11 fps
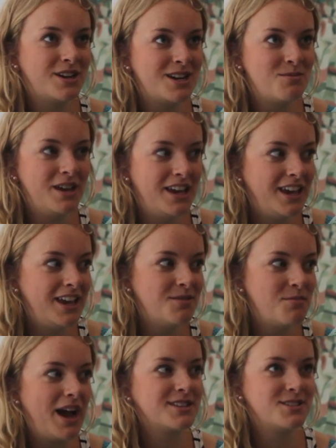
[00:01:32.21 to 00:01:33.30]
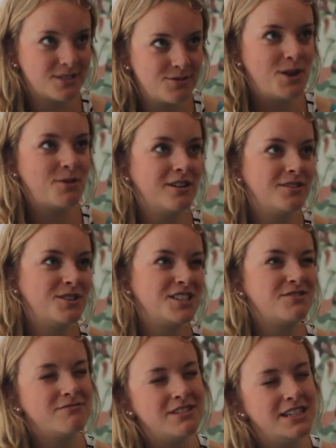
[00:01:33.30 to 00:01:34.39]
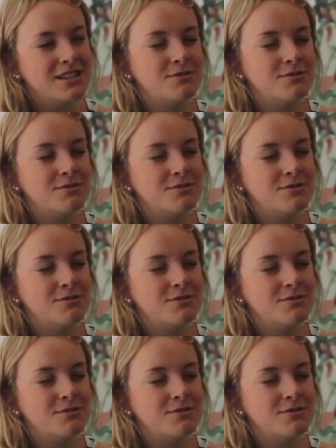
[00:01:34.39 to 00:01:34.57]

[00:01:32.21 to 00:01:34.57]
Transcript: we're going to be back to square one, which I really